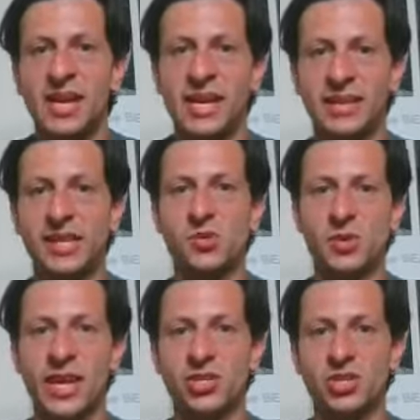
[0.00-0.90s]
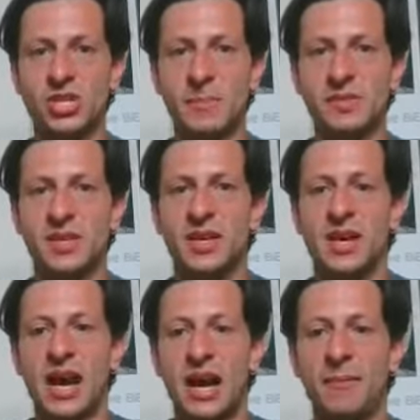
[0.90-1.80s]
in these relationships,
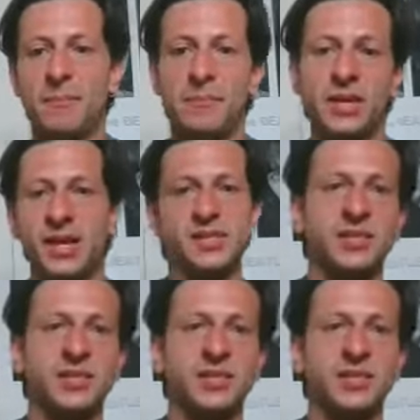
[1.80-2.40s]
because